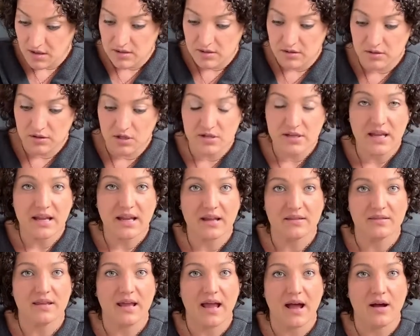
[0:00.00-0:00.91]
looking
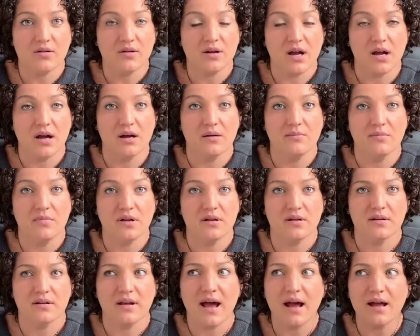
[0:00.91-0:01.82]
at the outcome,
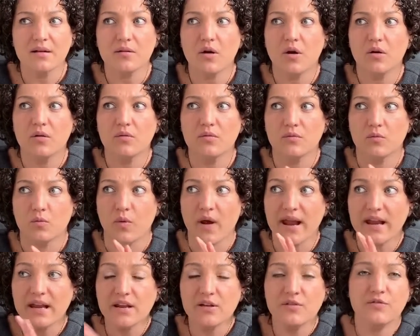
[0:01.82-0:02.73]
not
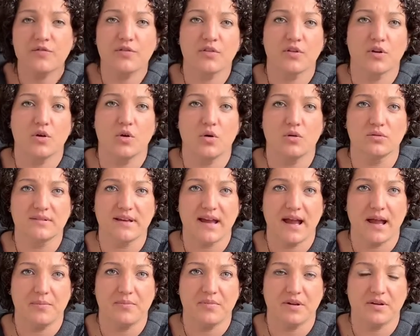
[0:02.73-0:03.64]
waiting for the goal to
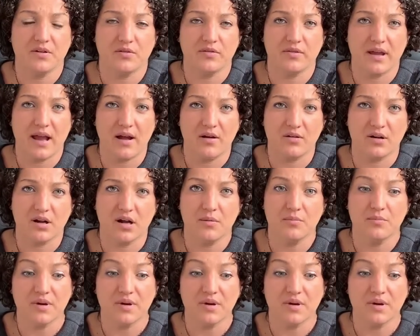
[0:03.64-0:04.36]
happen or the outcome,